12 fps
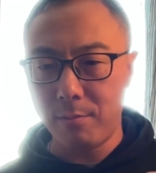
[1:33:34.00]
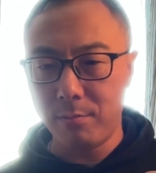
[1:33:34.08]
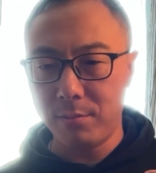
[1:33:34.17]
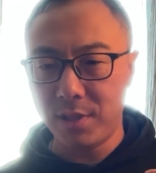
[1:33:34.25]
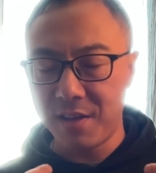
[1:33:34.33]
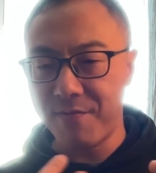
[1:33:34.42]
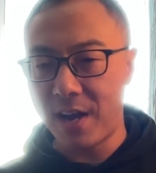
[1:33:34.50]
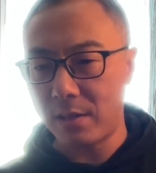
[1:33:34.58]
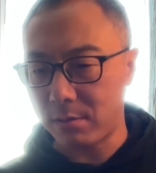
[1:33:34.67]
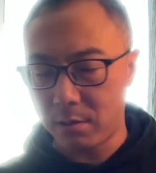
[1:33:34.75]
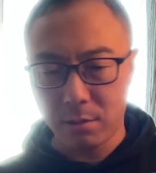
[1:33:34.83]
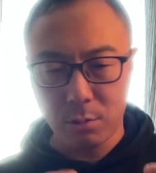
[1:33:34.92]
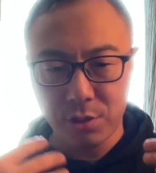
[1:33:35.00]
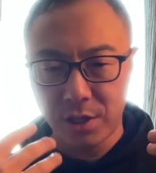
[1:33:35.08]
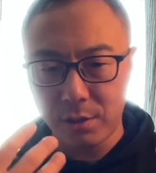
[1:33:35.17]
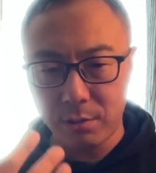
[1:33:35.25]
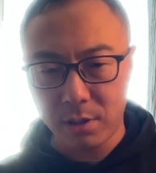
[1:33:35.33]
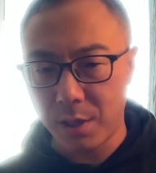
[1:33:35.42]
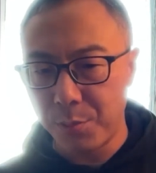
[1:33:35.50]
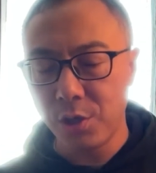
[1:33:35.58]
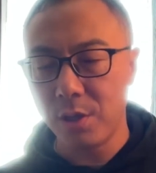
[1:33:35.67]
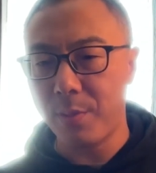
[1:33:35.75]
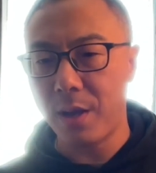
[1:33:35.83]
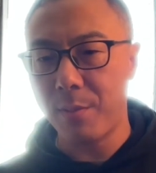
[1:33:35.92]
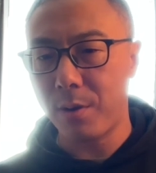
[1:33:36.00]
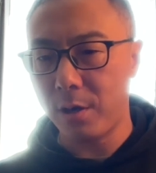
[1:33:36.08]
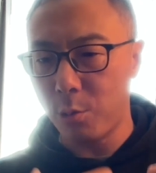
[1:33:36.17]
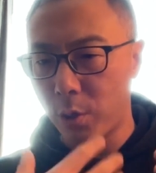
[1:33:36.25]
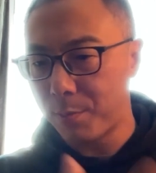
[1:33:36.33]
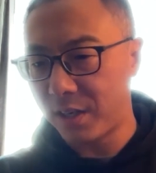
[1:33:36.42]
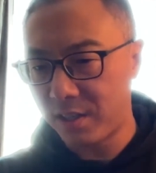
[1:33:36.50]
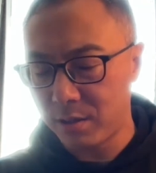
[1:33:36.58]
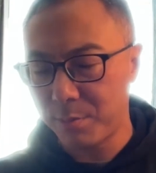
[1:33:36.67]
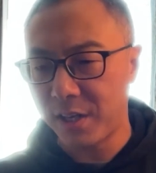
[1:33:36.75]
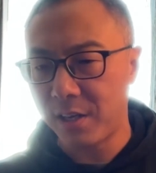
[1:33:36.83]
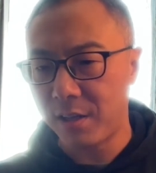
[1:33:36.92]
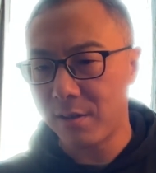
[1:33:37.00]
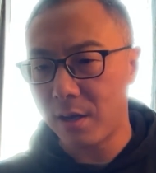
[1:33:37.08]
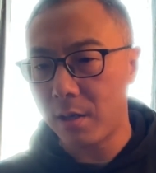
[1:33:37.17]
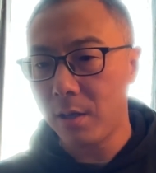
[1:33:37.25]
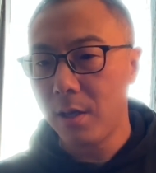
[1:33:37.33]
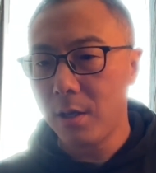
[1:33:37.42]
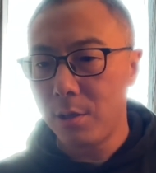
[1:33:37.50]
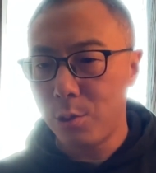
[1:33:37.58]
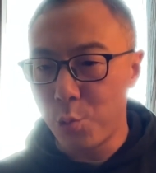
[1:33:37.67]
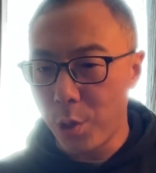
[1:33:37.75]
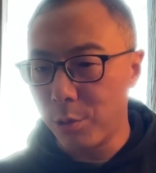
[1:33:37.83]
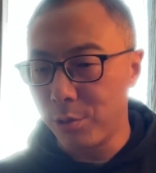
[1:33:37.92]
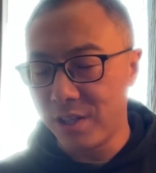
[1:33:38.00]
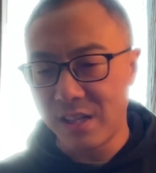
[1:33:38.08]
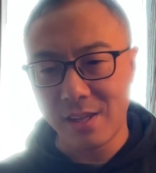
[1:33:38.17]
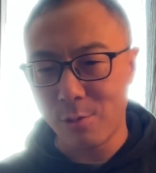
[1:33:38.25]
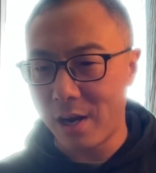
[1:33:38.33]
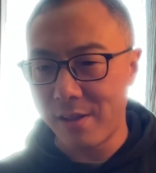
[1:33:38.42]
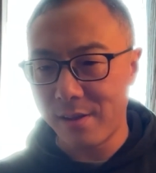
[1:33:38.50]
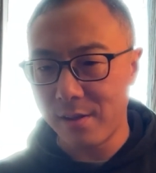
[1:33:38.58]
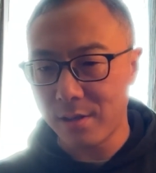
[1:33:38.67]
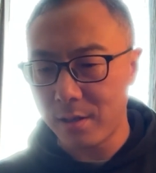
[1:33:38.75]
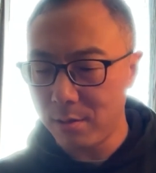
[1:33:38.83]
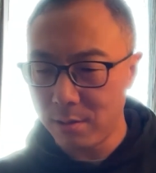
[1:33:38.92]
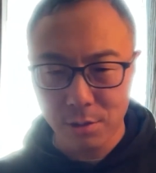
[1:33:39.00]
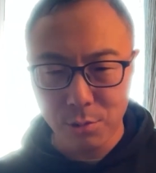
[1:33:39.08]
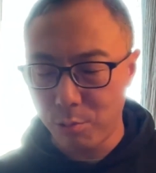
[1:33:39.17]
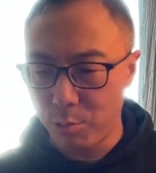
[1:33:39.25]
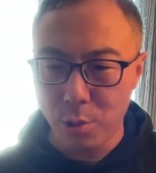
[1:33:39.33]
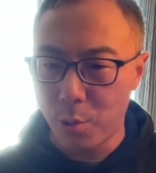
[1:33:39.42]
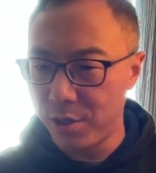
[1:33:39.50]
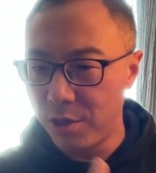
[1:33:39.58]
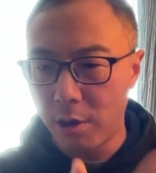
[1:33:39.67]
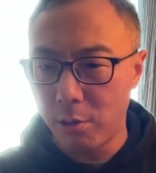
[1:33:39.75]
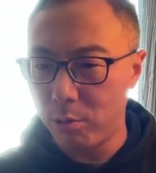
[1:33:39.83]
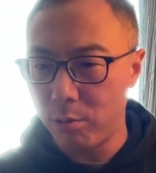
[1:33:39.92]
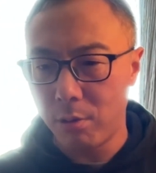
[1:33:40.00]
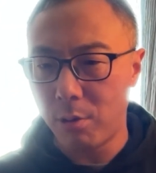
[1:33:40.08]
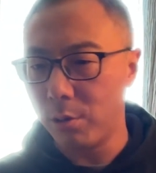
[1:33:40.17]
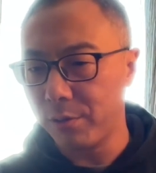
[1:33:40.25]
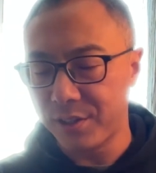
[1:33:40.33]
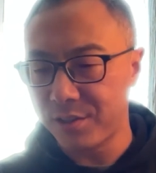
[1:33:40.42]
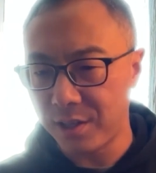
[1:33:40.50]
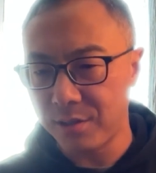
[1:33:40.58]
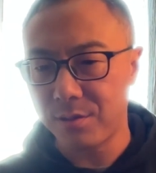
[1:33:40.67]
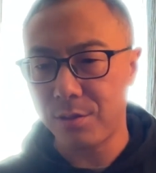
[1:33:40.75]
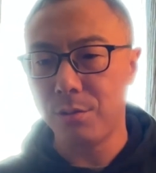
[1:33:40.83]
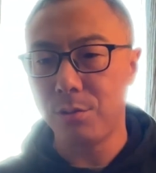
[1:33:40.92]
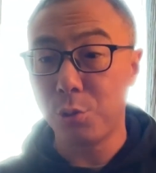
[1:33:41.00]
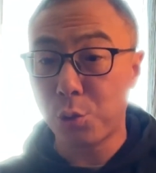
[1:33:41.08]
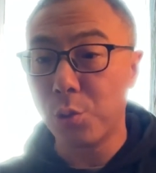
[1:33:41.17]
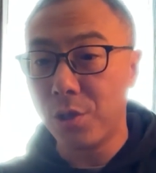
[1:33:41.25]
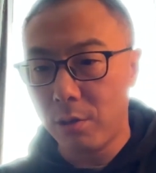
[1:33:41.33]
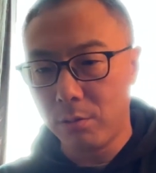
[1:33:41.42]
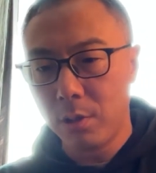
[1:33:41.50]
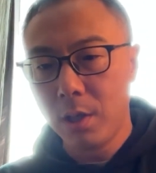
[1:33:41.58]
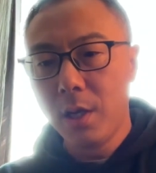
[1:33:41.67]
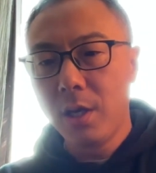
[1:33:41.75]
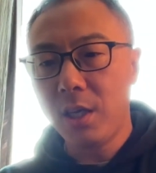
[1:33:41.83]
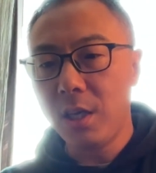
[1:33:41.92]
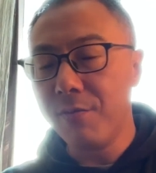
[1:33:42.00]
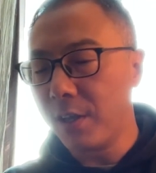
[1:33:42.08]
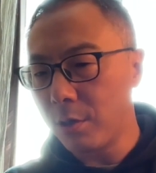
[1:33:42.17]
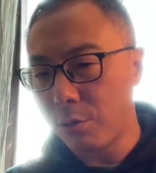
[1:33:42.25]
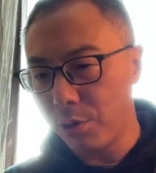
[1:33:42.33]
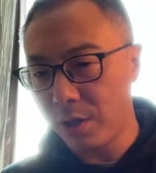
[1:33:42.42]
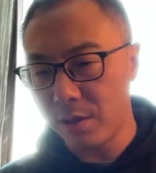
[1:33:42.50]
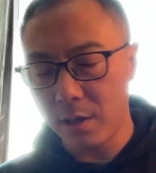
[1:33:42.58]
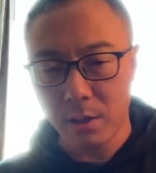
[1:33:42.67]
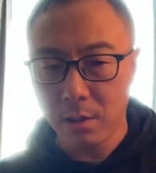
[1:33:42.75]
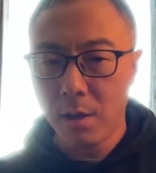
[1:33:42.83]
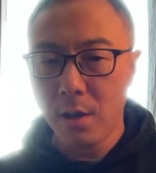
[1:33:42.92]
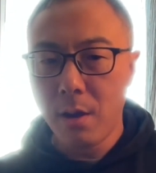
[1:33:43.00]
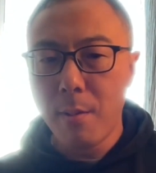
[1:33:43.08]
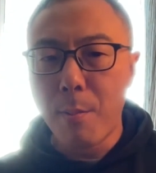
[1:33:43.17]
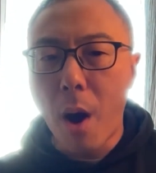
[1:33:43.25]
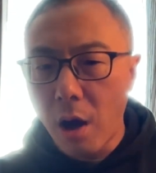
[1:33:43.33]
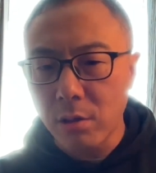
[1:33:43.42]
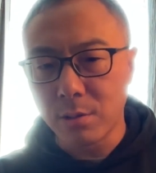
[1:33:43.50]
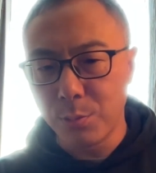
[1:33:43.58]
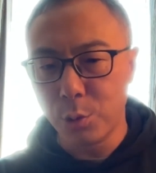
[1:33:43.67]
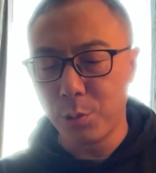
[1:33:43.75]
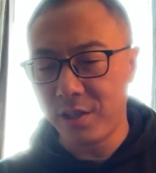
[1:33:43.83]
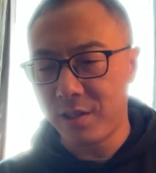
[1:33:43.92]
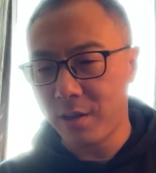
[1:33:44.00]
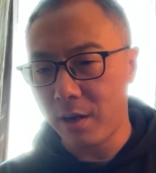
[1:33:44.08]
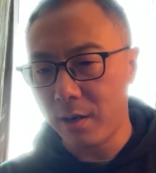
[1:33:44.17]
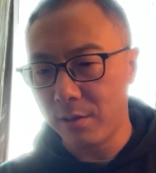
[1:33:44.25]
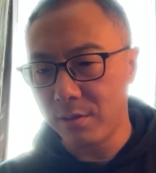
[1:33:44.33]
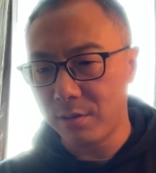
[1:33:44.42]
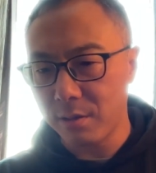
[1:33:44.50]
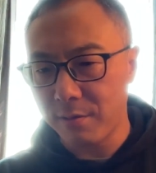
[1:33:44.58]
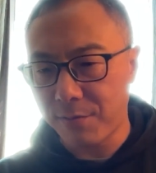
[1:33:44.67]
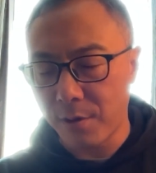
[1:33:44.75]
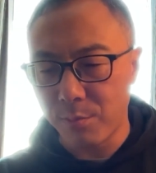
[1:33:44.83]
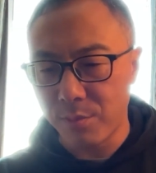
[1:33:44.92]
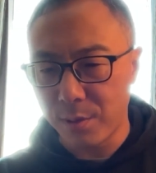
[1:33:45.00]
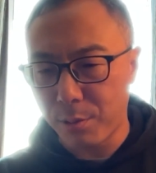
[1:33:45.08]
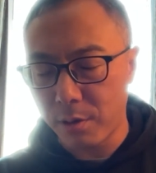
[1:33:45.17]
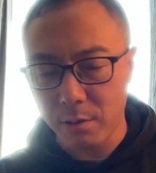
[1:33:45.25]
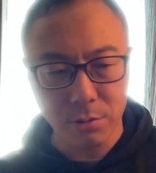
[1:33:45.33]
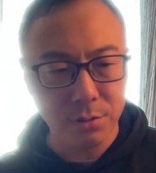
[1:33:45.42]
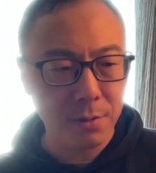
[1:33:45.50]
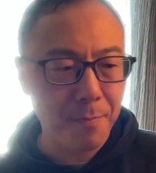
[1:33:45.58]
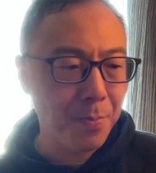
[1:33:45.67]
investor or the community member, you want to participate in the real decentralization, you will know all of the things you should know, even including the possible returns from the protocols.